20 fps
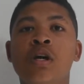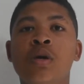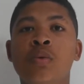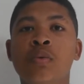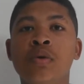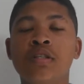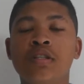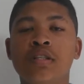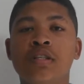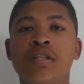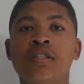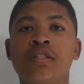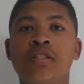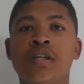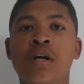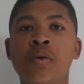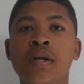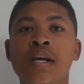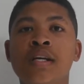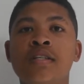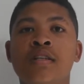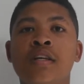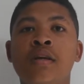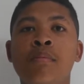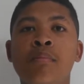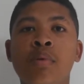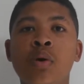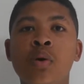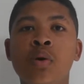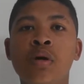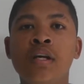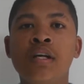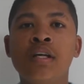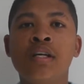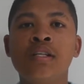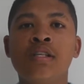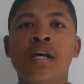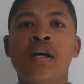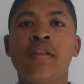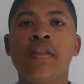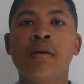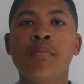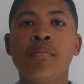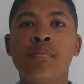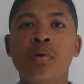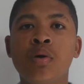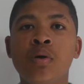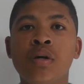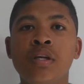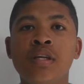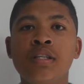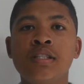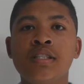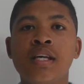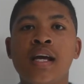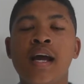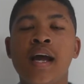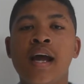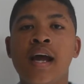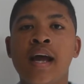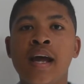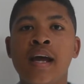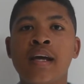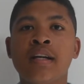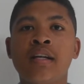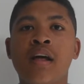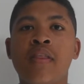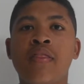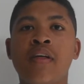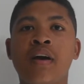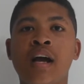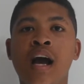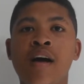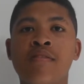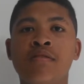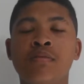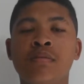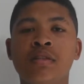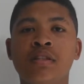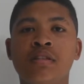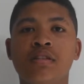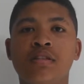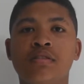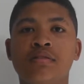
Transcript: which is known as the employees, the employers, and the government,